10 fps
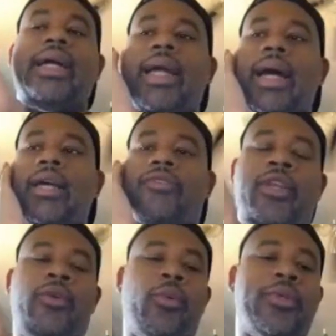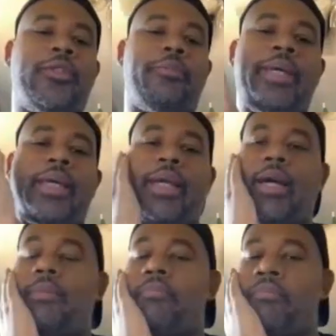Shaddai, if anyone wants to pick it
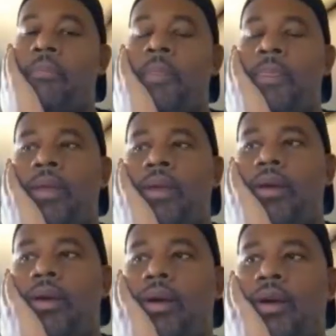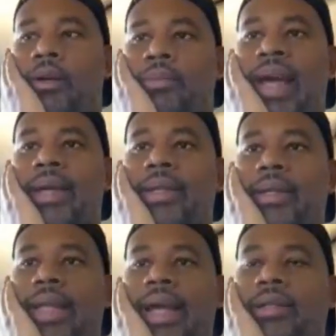up.
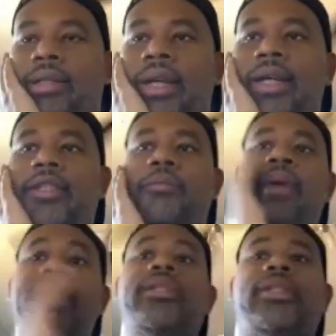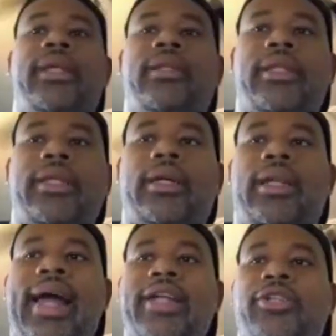That does mention the
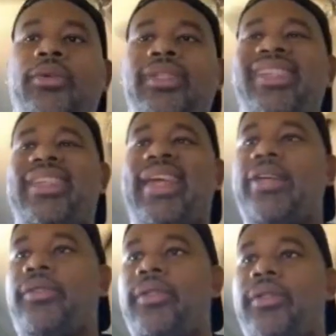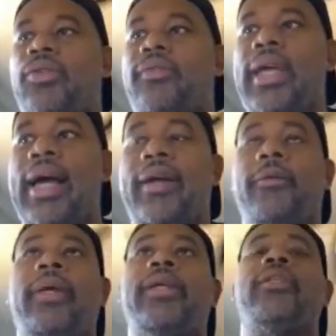ecological disasters of the
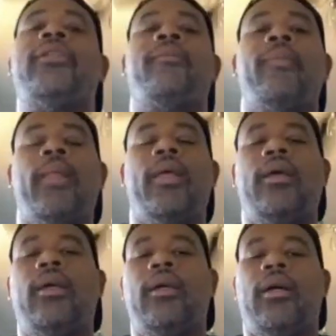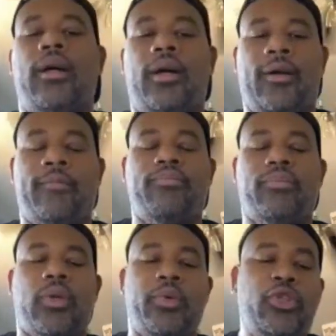occupation.
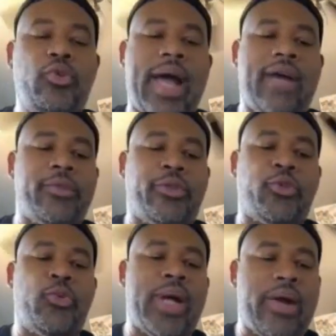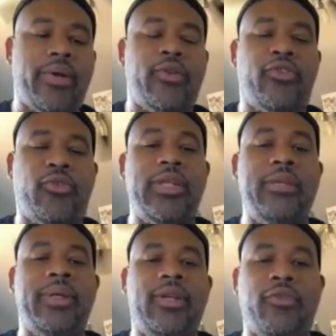We do have a 2-hour and
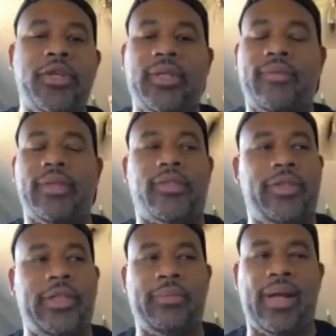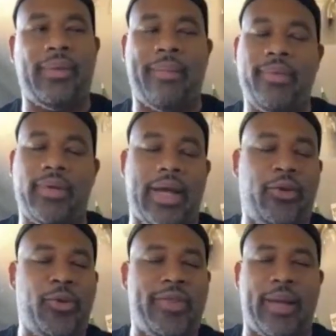40-minute version of this film. I
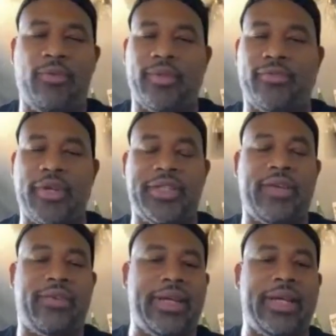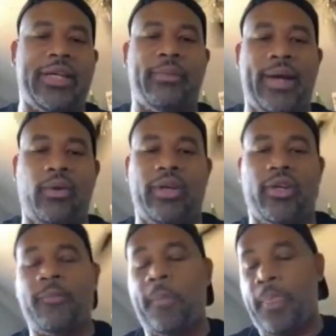don't know if that version is ever going to come out,
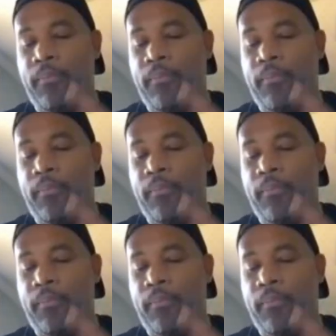where